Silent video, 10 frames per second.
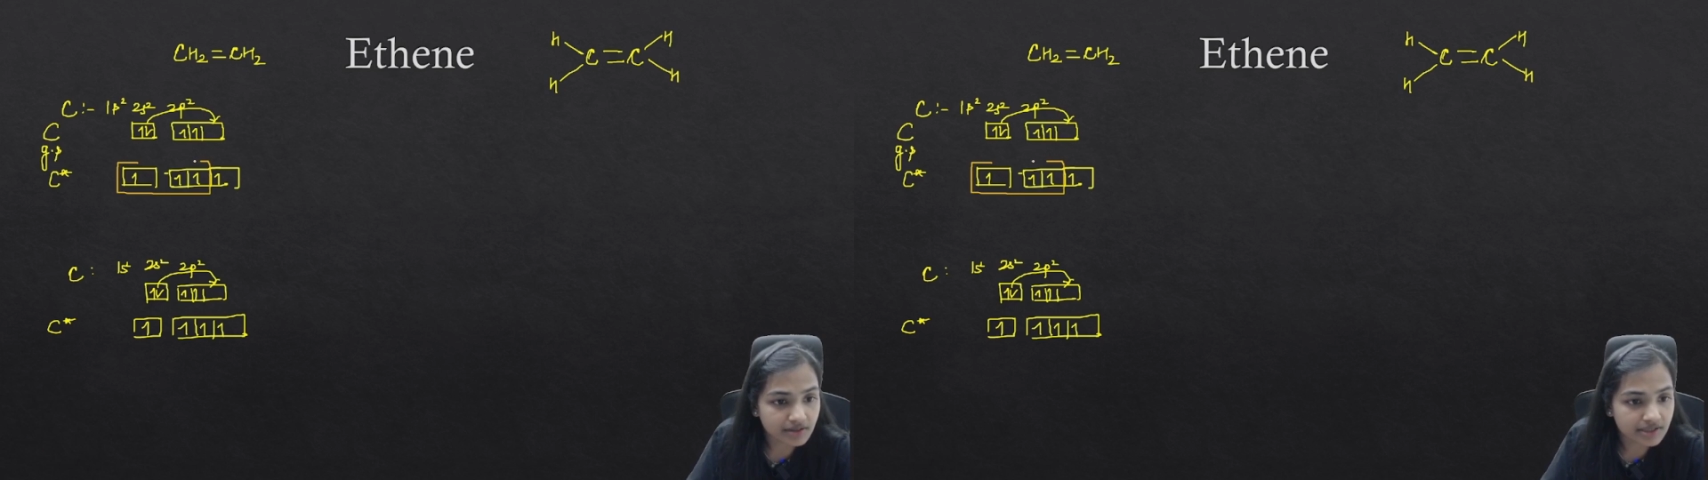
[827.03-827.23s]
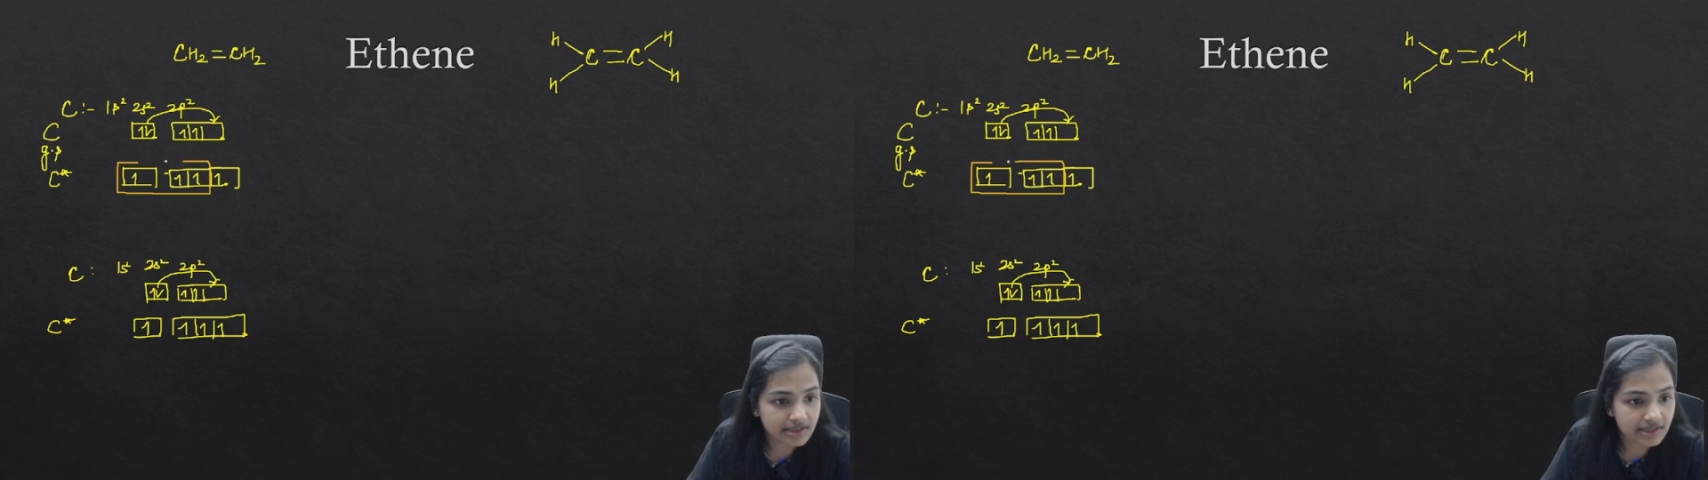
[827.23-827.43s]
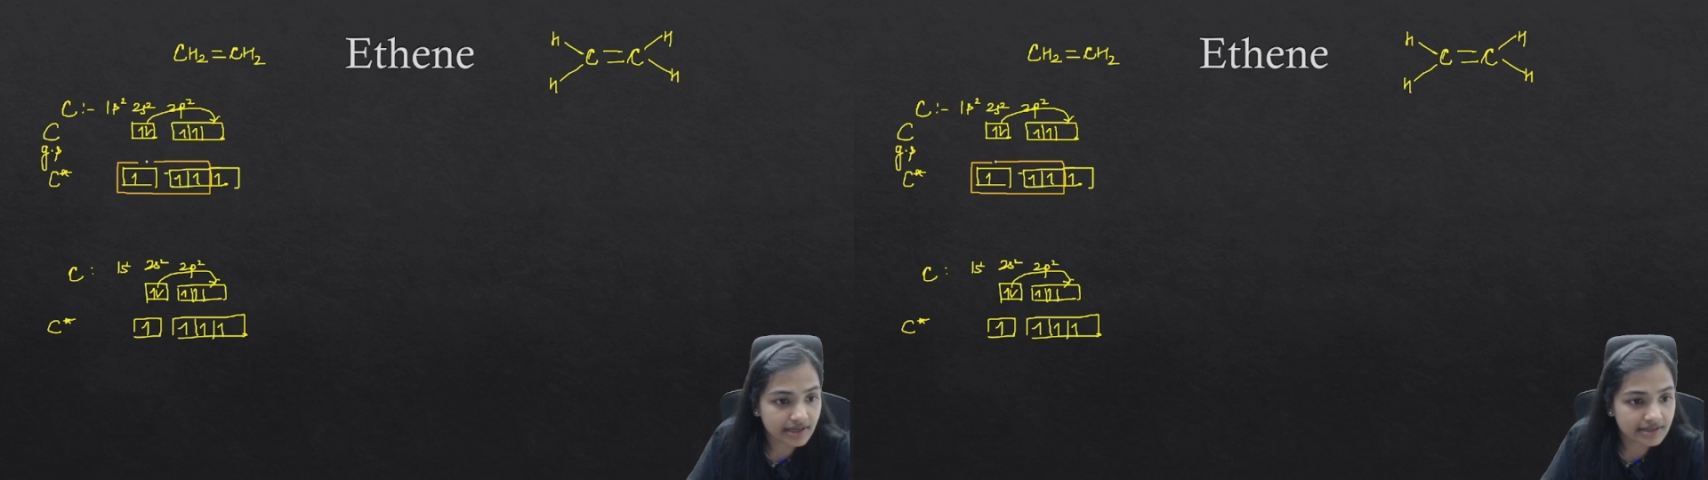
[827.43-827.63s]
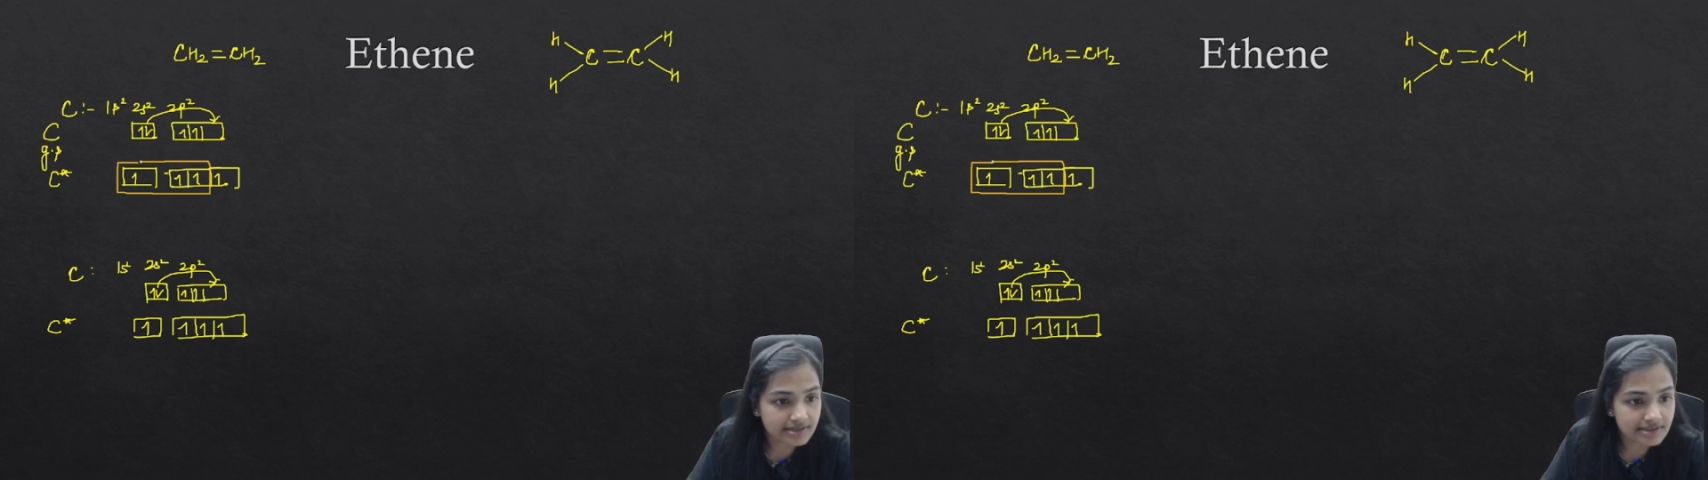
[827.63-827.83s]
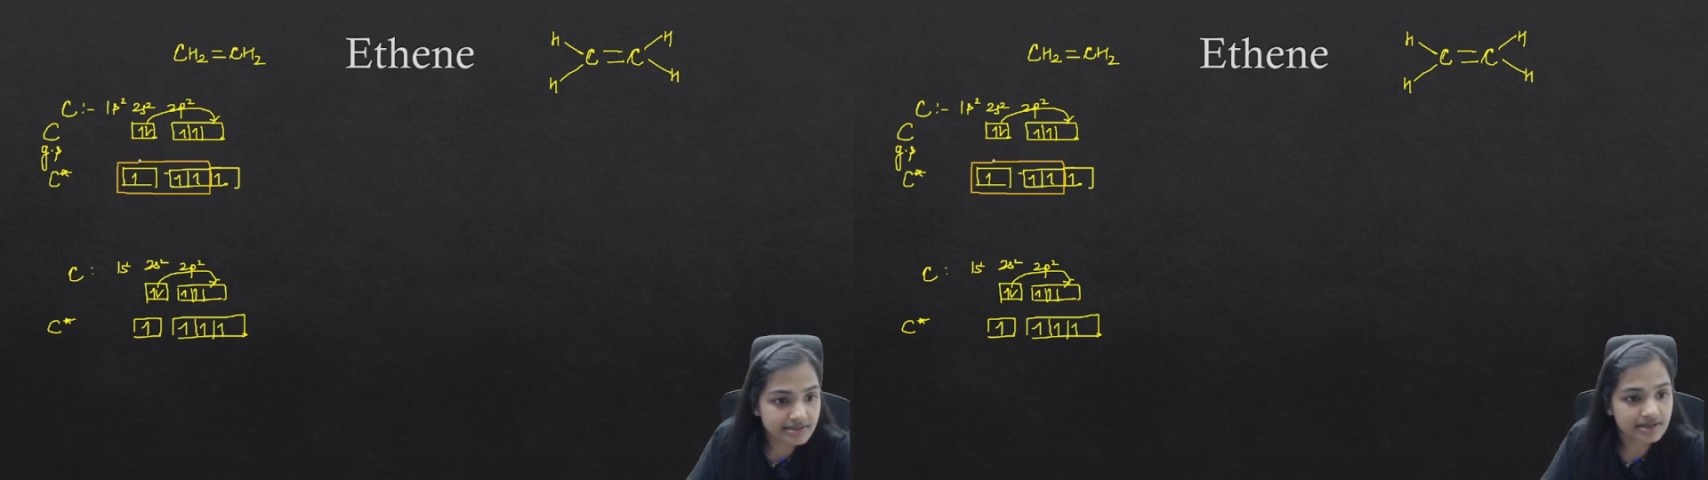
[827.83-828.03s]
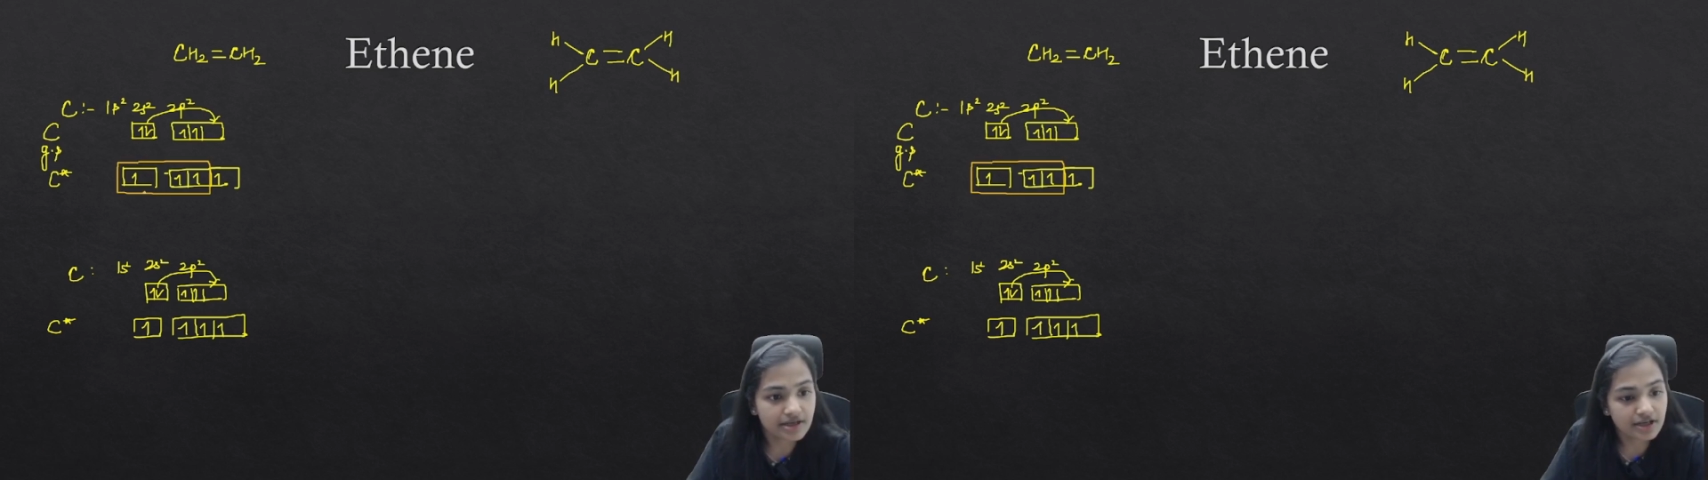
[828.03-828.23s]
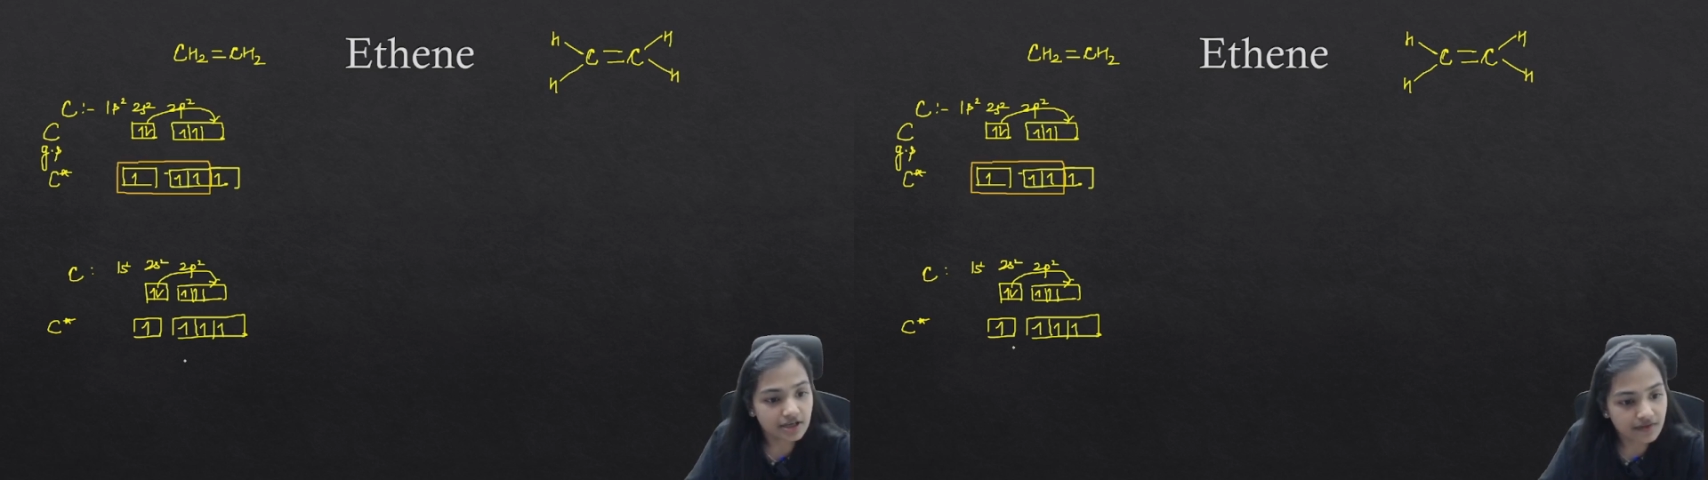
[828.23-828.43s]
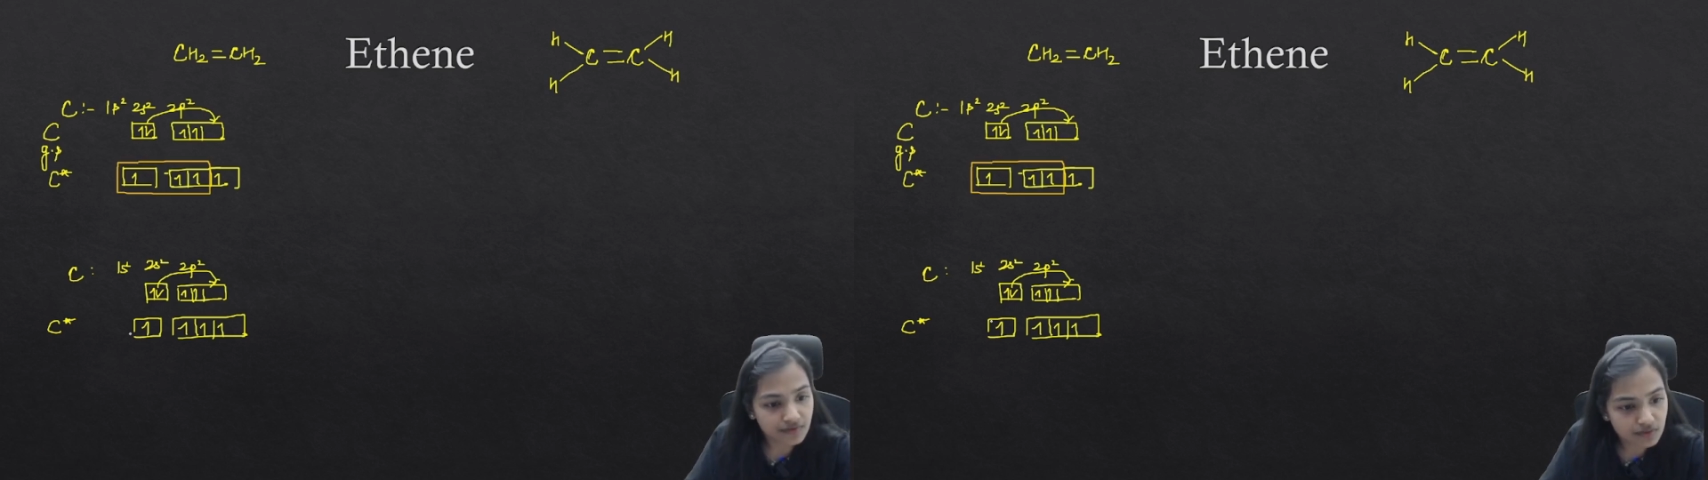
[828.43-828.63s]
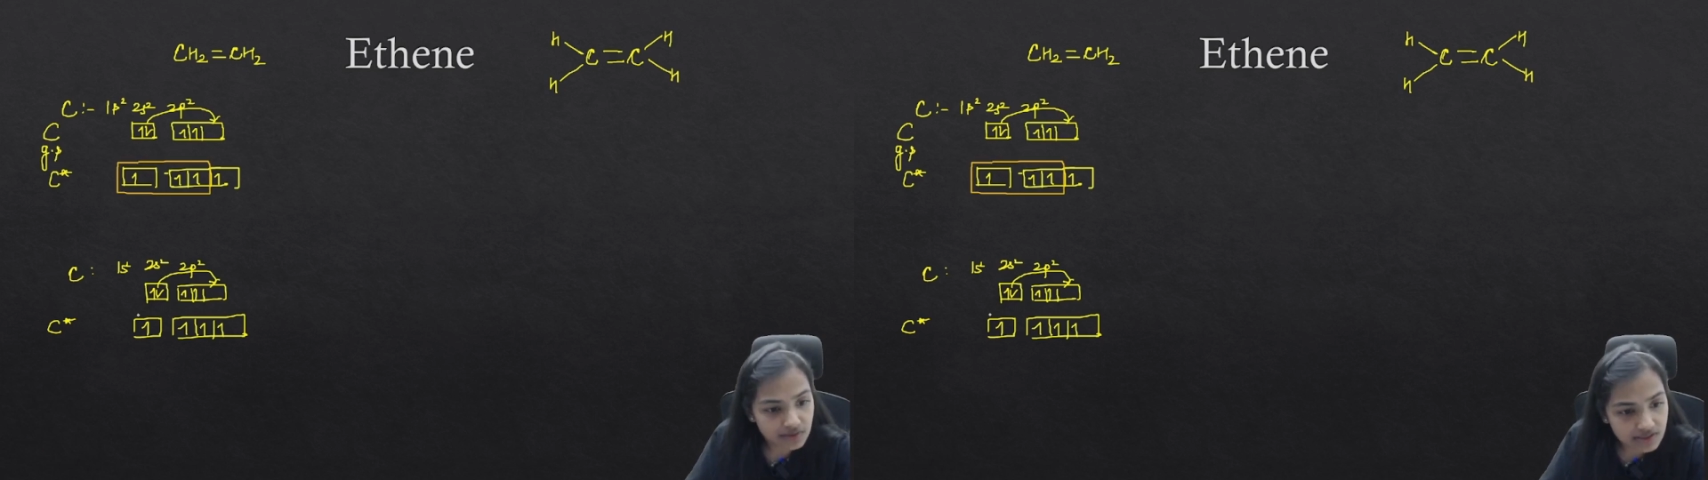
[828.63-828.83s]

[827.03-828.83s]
Yes, if you,